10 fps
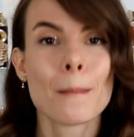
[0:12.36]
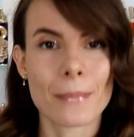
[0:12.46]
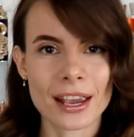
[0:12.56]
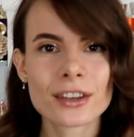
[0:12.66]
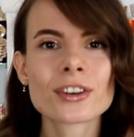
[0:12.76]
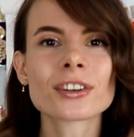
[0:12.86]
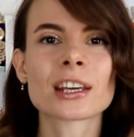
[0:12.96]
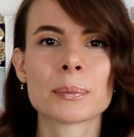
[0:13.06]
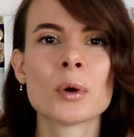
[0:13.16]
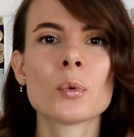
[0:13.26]
make sure to
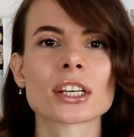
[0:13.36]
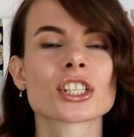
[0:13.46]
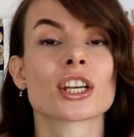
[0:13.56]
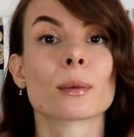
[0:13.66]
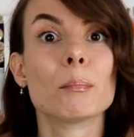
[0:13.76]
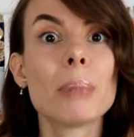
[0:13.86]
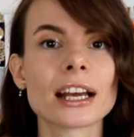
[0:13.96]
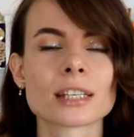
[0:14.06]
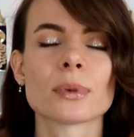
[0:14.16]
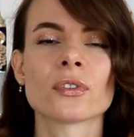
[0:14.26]
keep on watching.
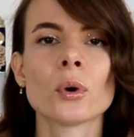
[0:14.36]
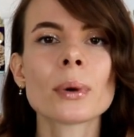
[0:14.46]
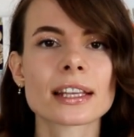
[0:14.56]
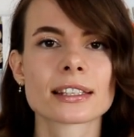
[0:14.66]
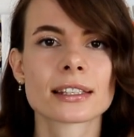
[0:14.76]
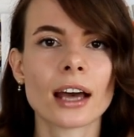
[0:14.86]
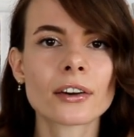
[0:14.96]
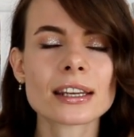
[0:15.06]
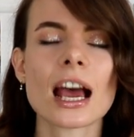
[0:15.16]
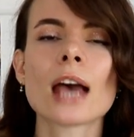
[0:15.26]
But before we get
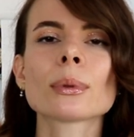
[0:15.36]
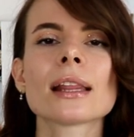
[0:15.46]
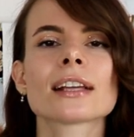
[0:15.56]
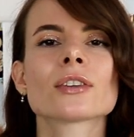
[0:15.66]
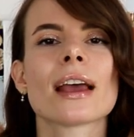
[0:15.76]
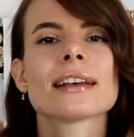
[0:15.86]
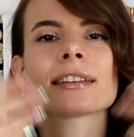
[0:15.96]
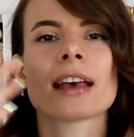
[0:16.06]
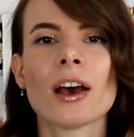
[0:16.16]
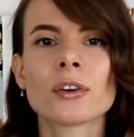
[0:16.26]
started, I would like to
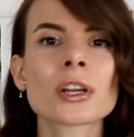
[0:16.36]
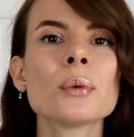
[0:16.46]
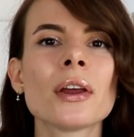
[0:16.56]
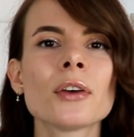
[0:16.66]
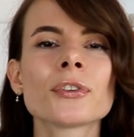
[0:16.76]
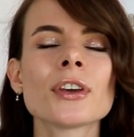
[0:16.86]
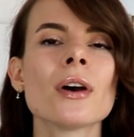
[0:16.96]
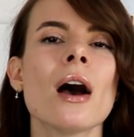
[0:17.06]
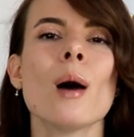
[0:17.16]
ask every one of you,